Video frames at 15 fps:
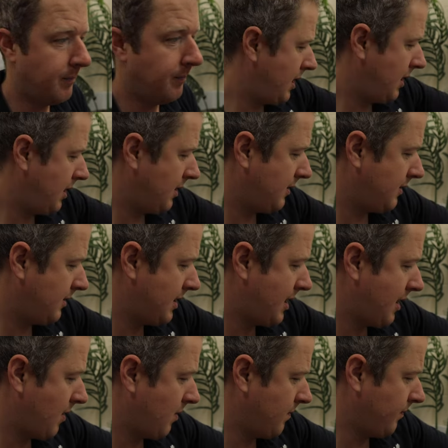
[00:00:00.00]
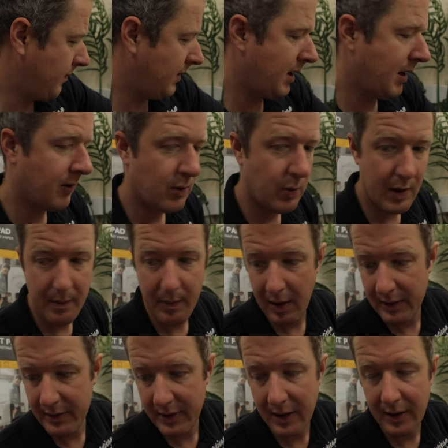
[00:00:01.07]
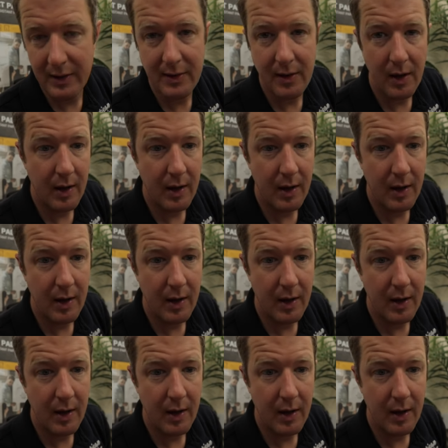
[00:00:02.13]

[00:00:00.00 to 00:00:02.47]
It is now, 6:20.